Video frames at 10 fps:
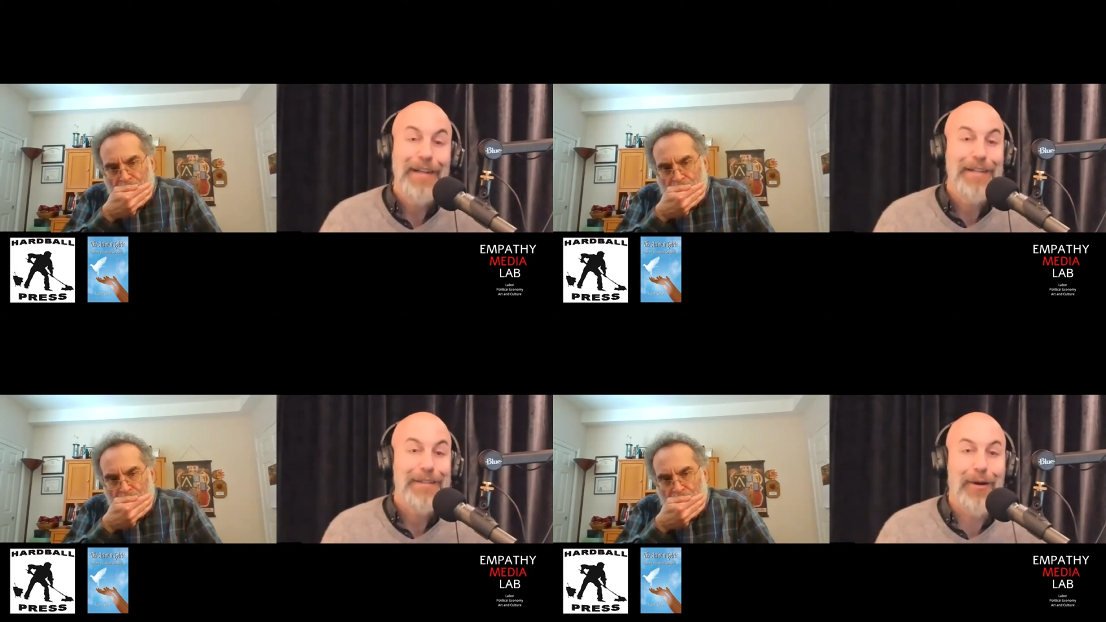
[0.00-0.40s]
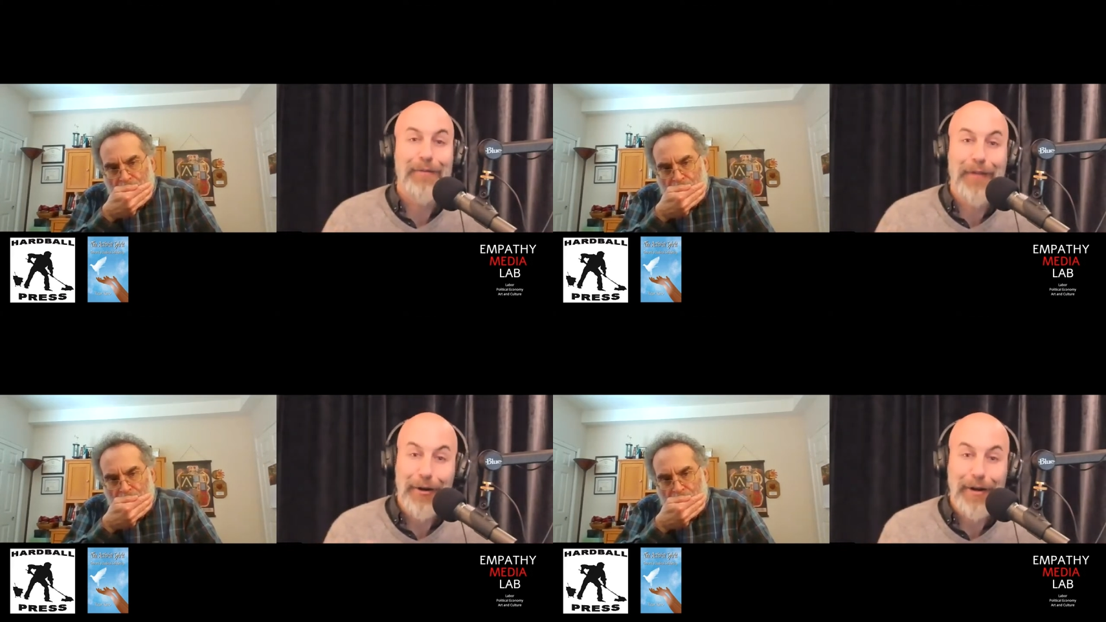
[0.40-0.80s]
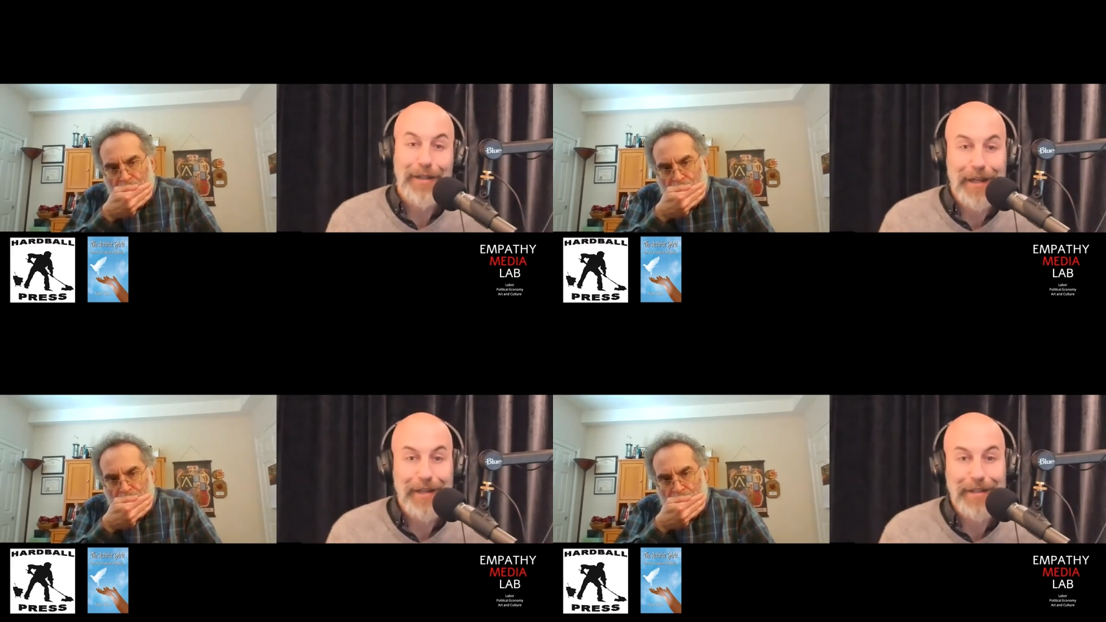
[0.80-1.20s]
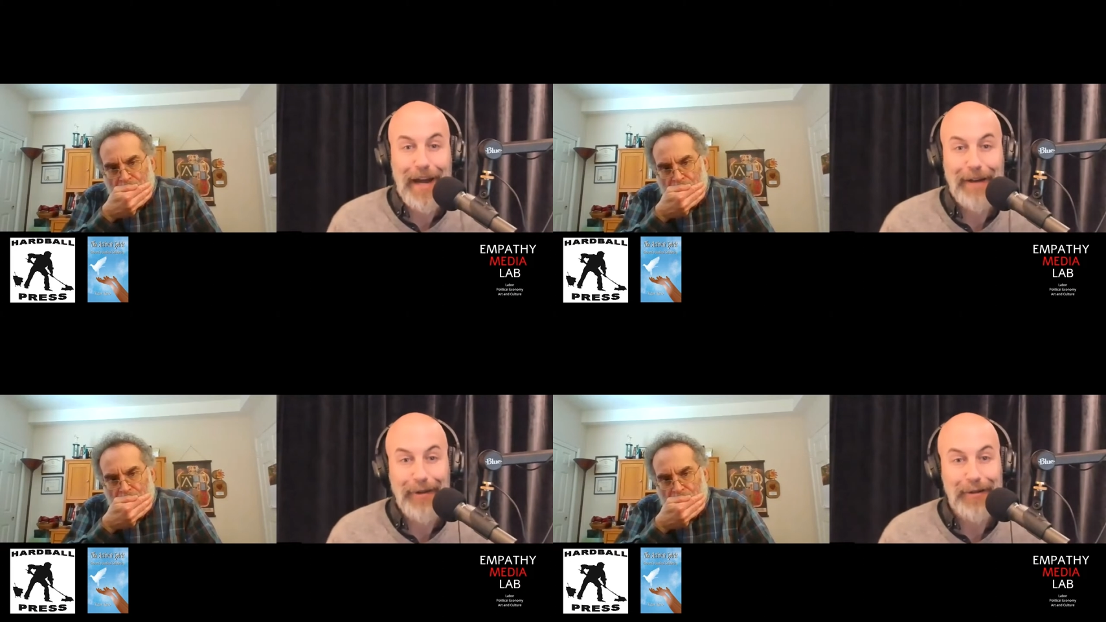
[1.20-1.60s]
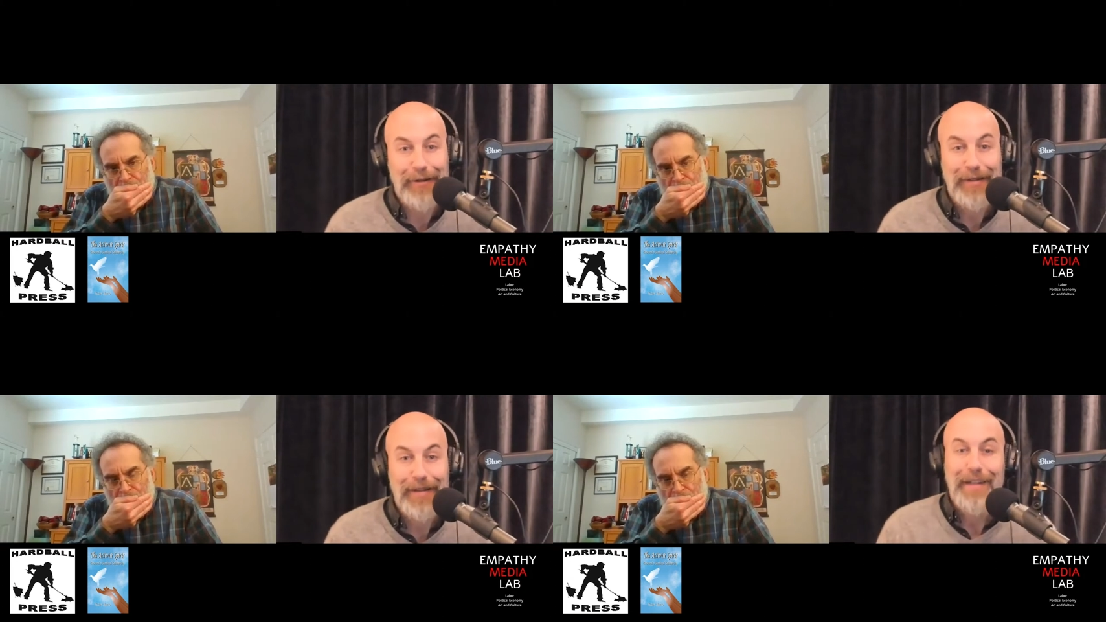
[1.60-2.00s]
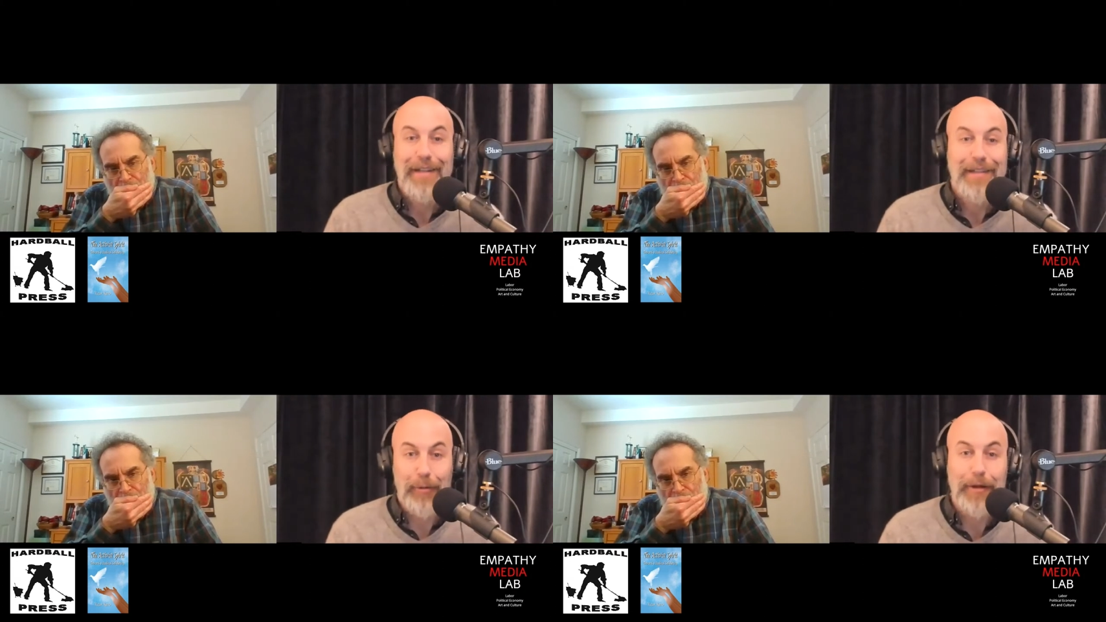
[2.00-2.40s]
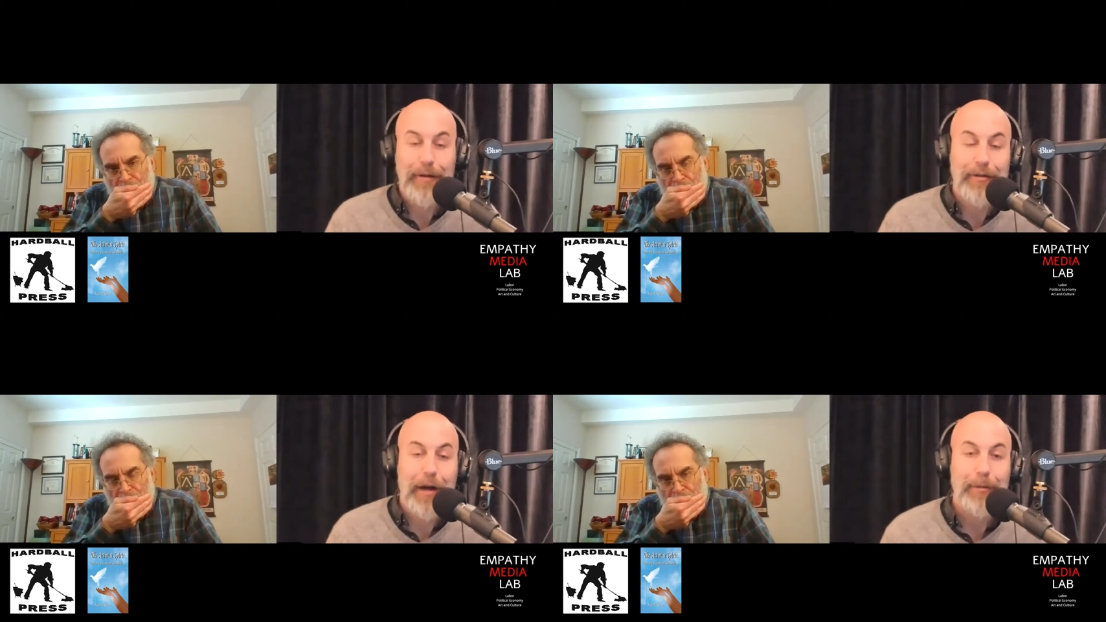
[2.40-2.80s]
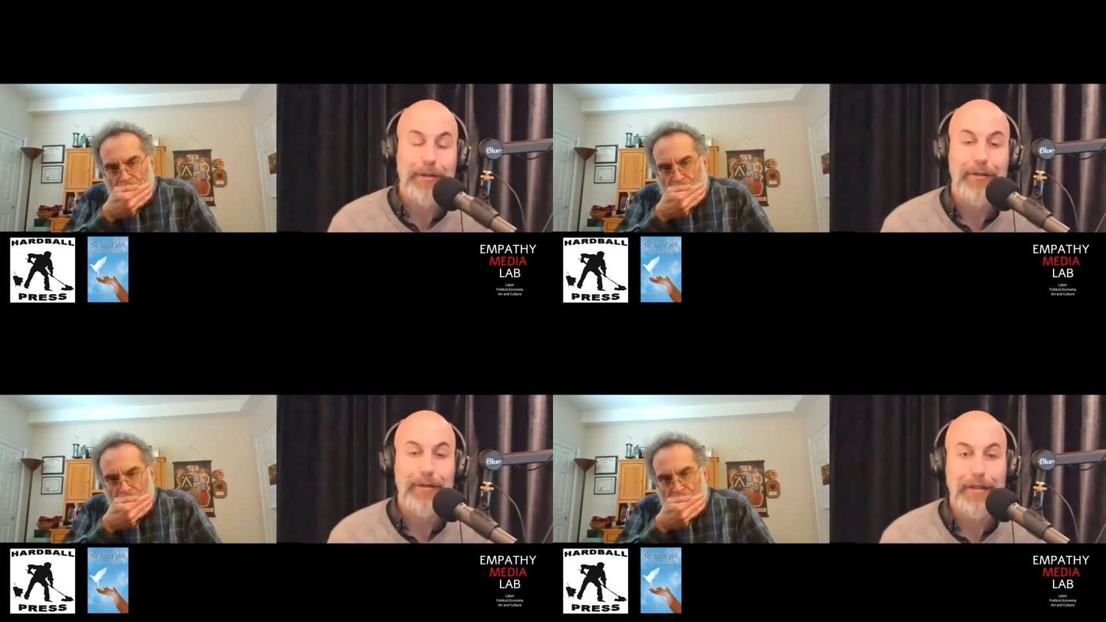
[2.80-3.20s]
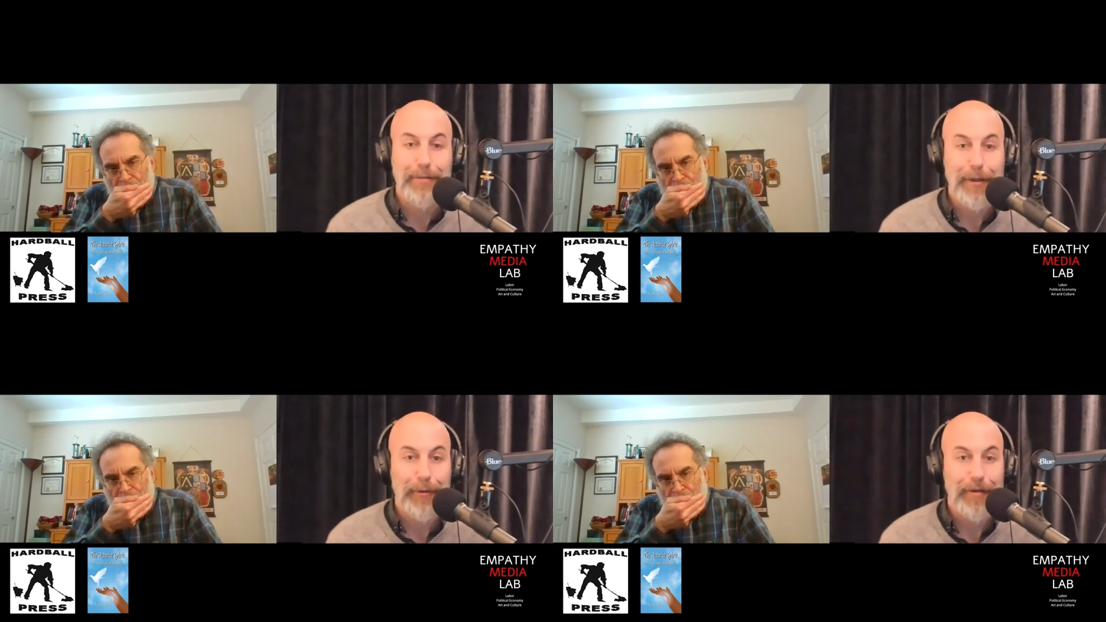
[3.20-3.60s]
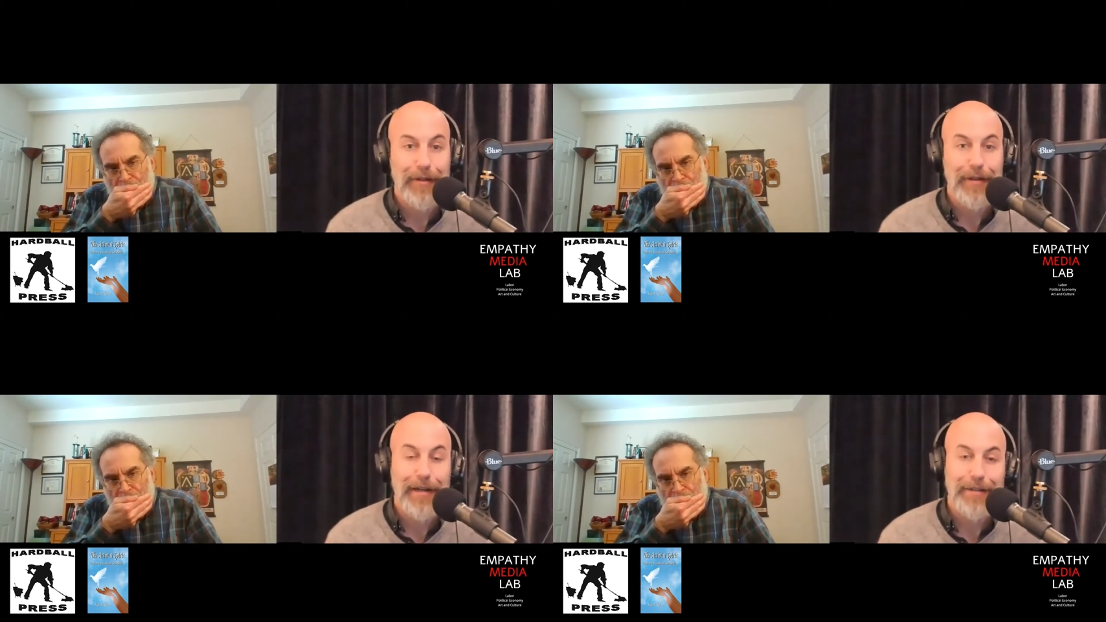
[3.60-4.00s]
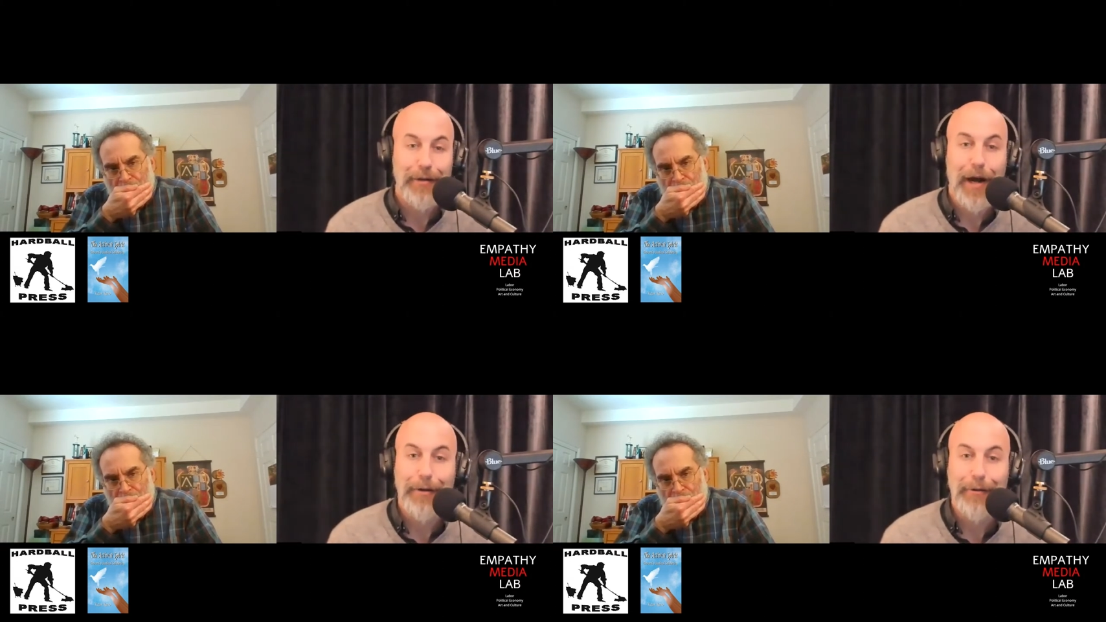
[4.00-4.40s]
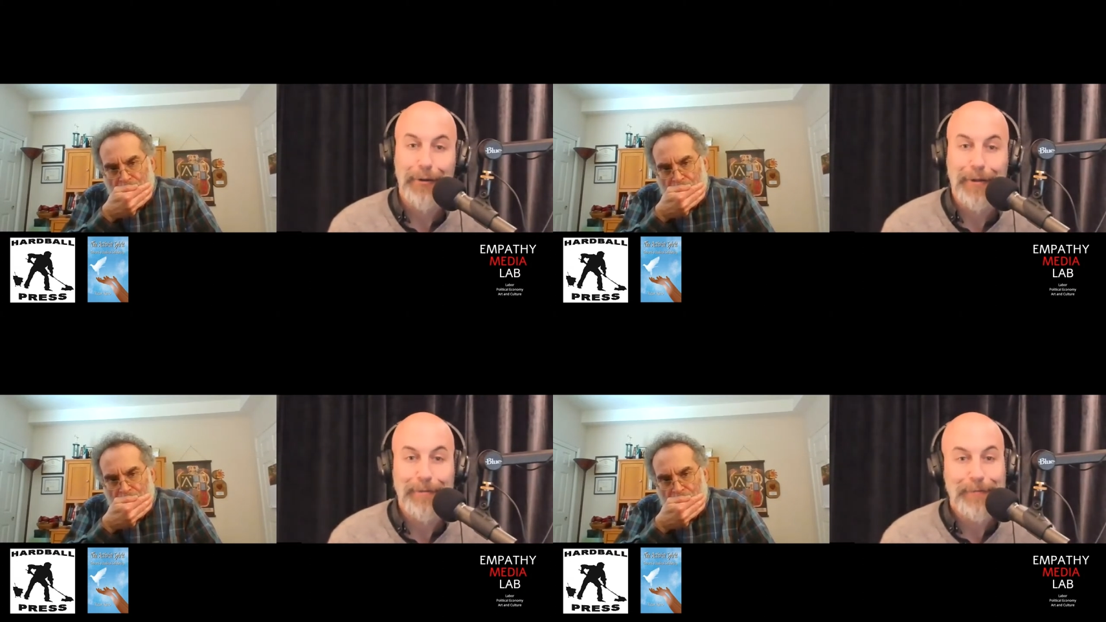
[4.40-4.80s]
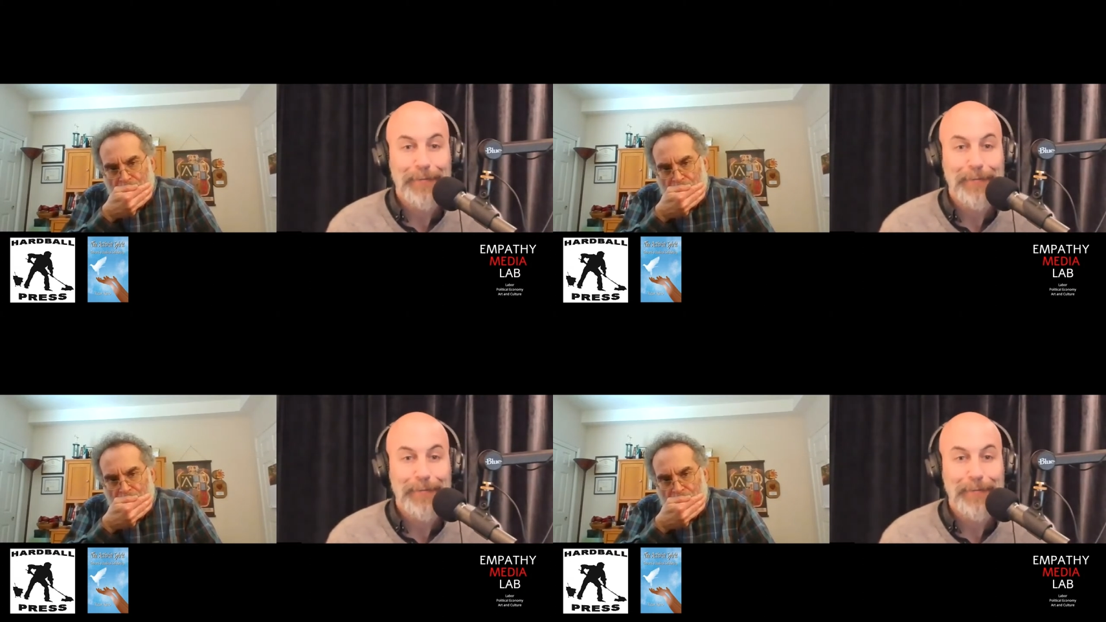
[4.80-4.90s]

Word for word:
Speaker 1: So I'm very excited to have this moment, this opportunity to speak with you today. So how are you doing?